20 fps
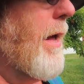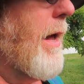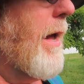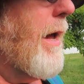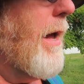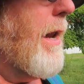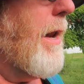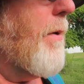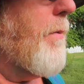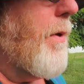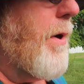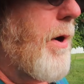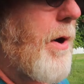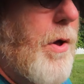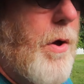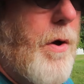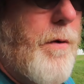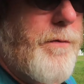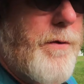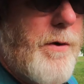and I wanna
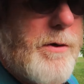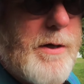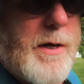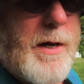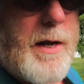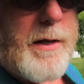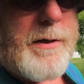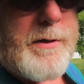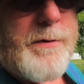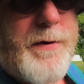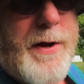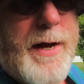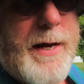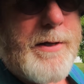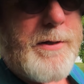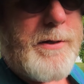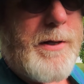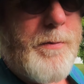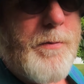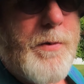know if there's a clutch of
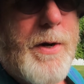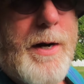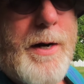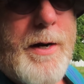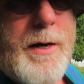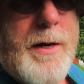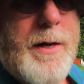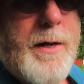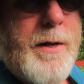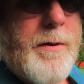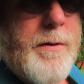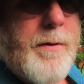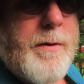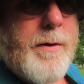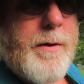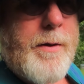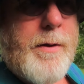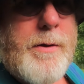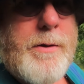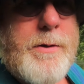eggs somewhere.
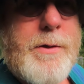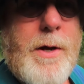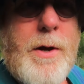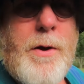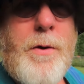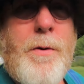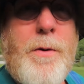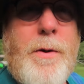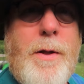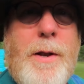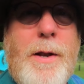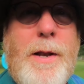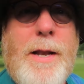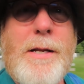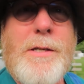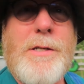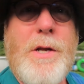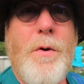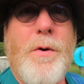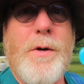So
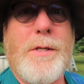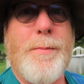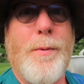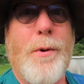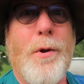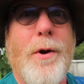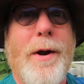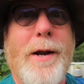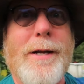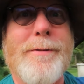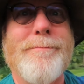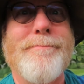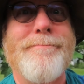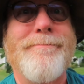let's go exploring.